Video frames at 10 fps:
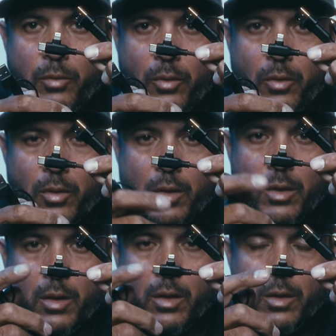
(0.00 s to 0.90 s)

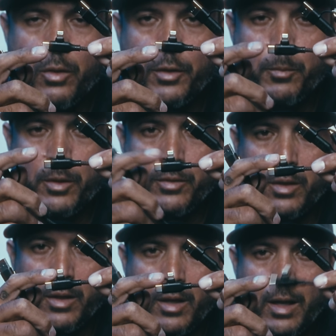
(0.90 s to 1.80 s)
for
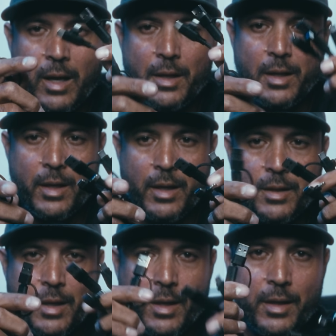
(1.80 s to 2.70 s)
USB-C and lightning,
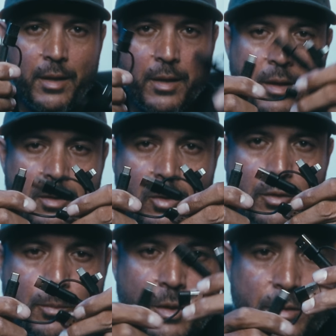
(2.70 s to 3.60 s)
and then
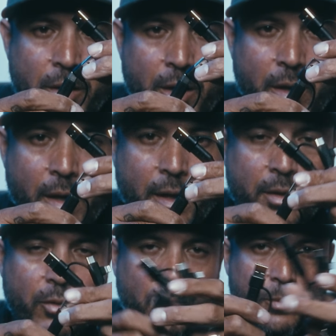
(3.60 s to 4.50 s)
USB-C and
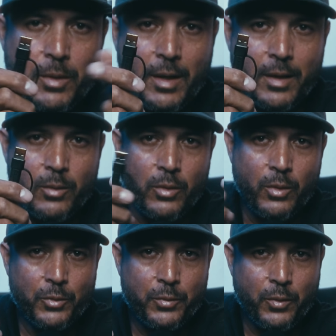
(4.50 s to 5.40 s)
USB-A to
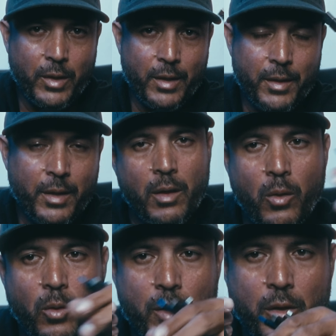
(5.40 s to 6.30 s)
use with
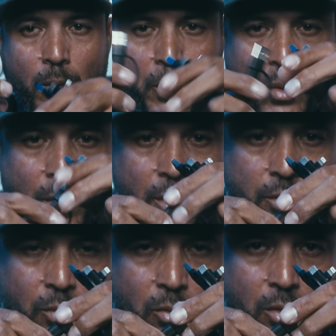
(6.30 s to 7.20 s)
older
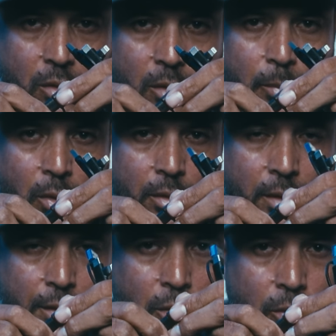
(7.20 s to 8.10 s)
computers or computer
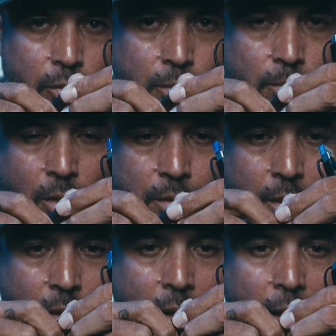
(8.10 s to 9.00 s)
that
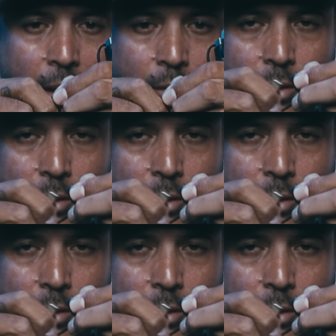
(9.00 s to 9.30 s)
doesn't have